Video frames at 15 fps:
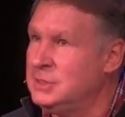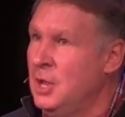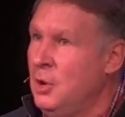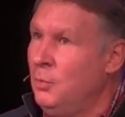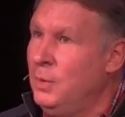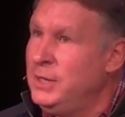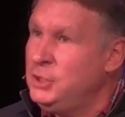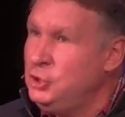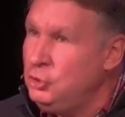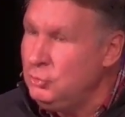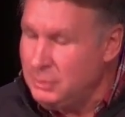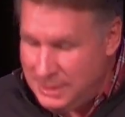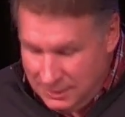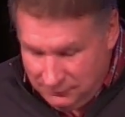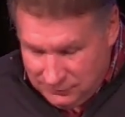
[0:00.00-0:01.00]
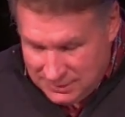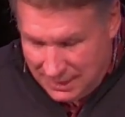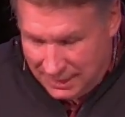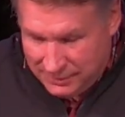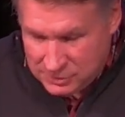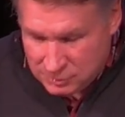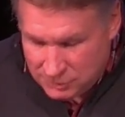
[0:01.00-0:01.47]
When you give to
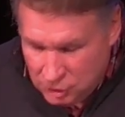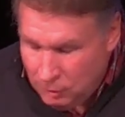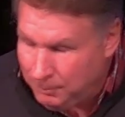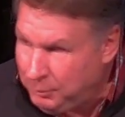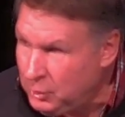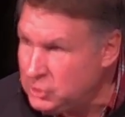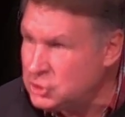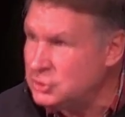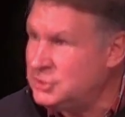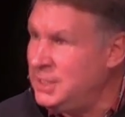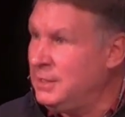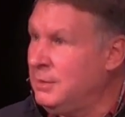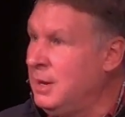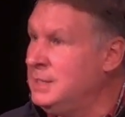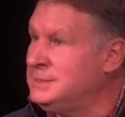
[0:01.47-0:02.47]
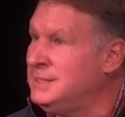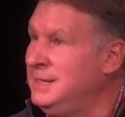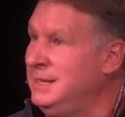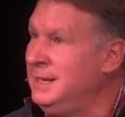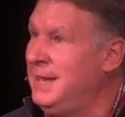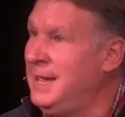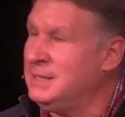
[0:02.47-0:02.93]
others, when you put your generosity
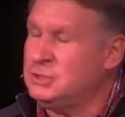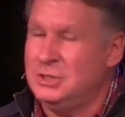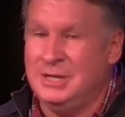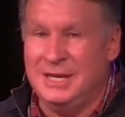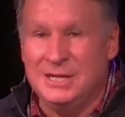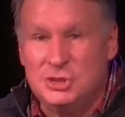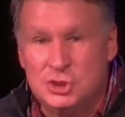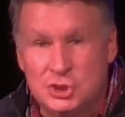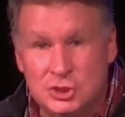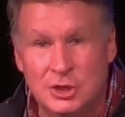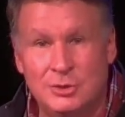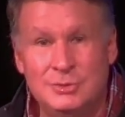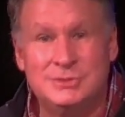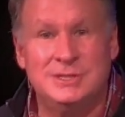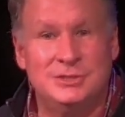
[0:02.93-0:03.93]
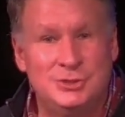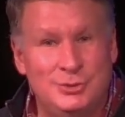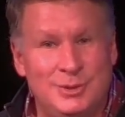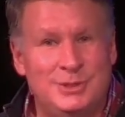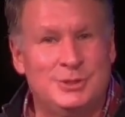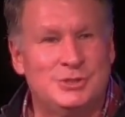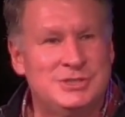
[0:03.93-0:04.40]
in action, it shows that you
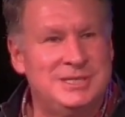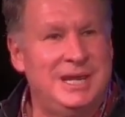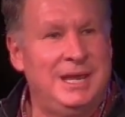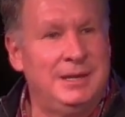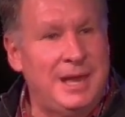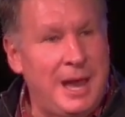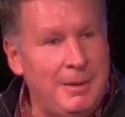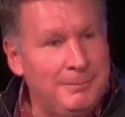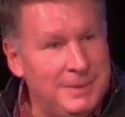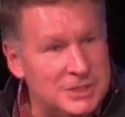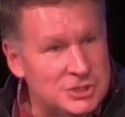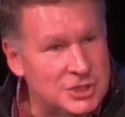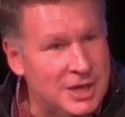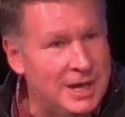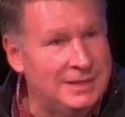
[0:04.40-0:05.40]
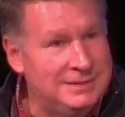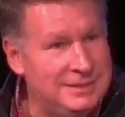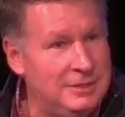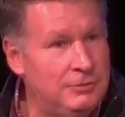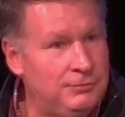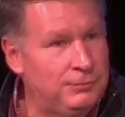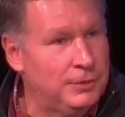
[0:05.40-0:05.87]
understand how much God
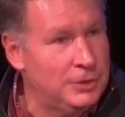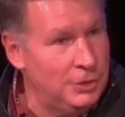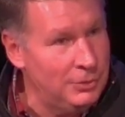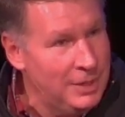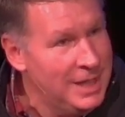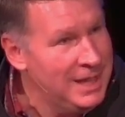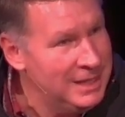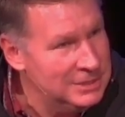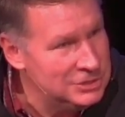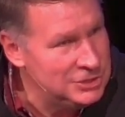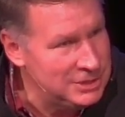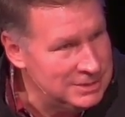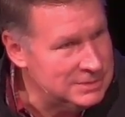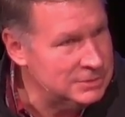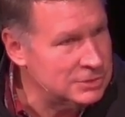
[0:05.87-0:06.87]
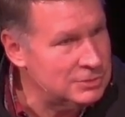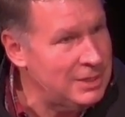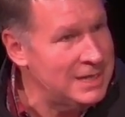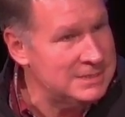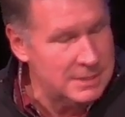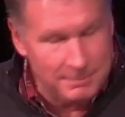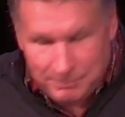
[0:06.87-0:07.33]
did for you in Jesus
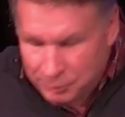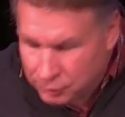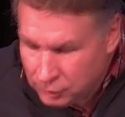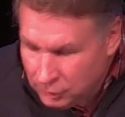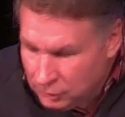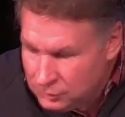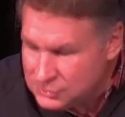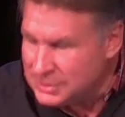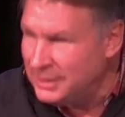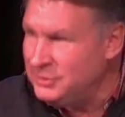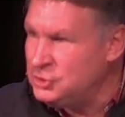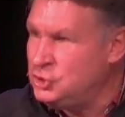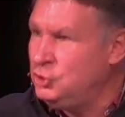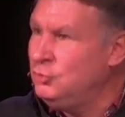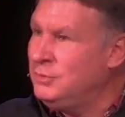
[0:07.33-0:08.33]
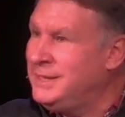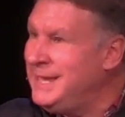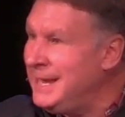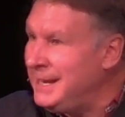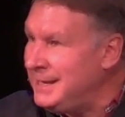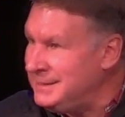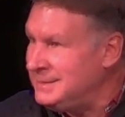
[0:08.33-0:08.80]
Christ. It proves to others, you
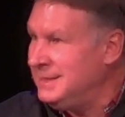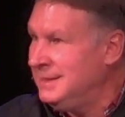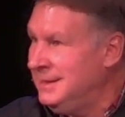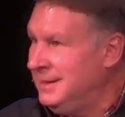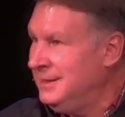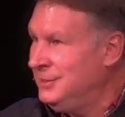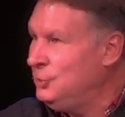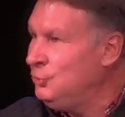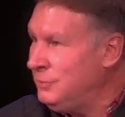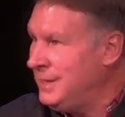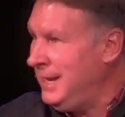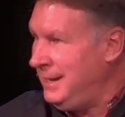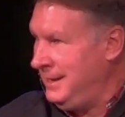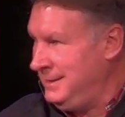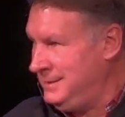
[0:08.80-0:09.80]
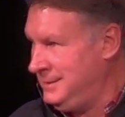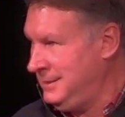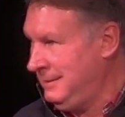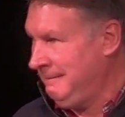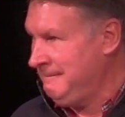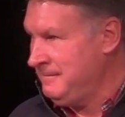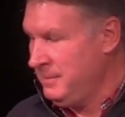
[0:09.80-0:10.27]
get it. You get it.
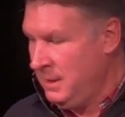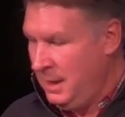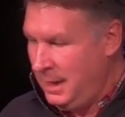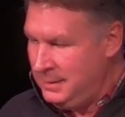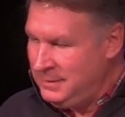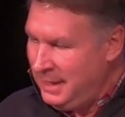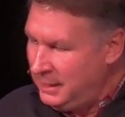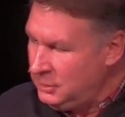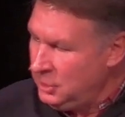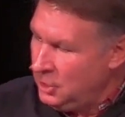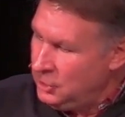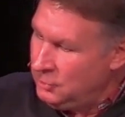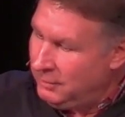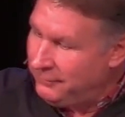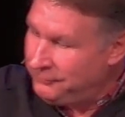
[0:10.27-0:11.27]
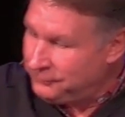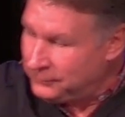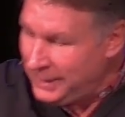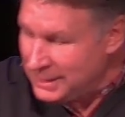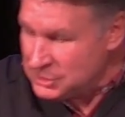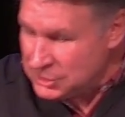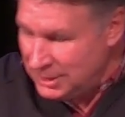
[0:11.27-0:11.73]
And then you're
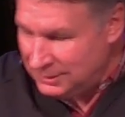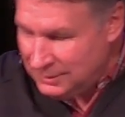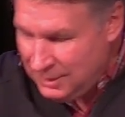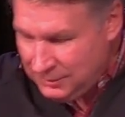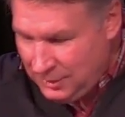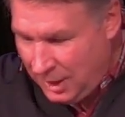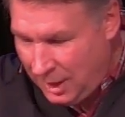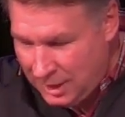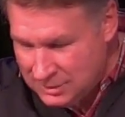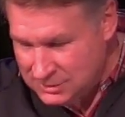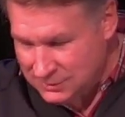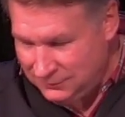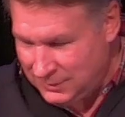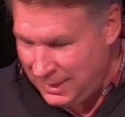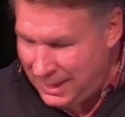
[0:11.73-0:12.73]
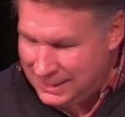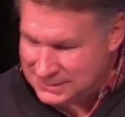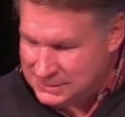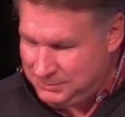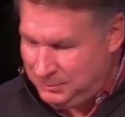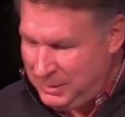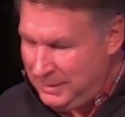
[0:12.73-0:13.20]
refreshing the hearts of
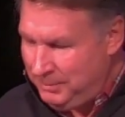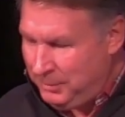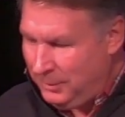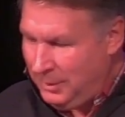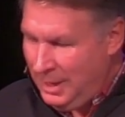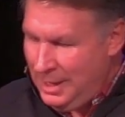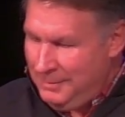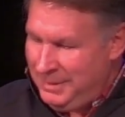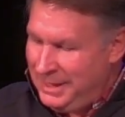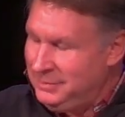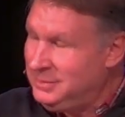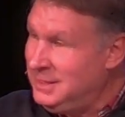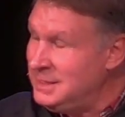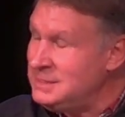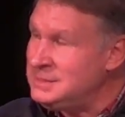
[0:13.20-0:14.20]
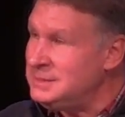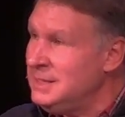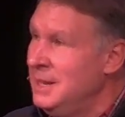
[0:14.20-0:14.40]
God's people. Man, this